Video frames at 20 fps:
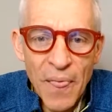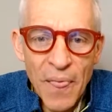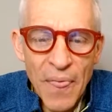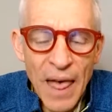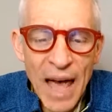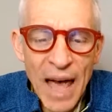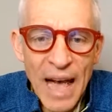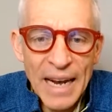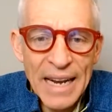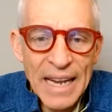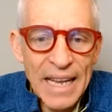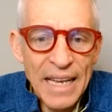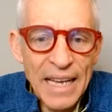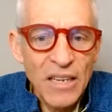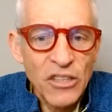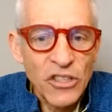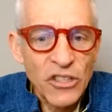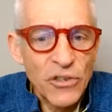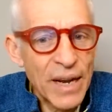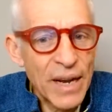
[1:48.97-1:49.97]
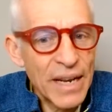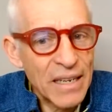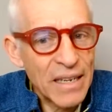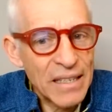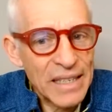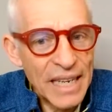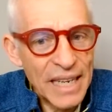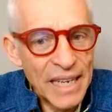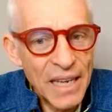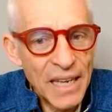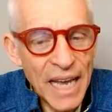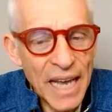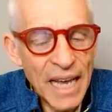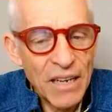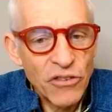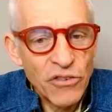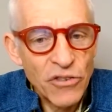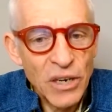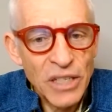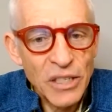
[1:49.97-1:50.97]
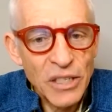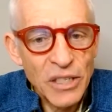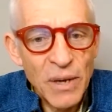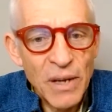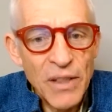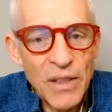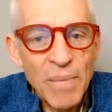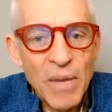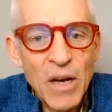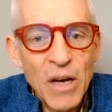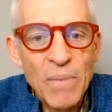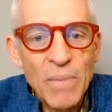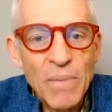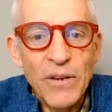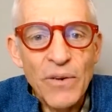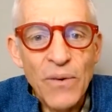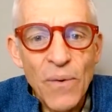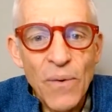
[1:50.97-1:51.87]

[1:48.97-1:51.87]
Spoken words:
that illustrate us in a trustworthy moment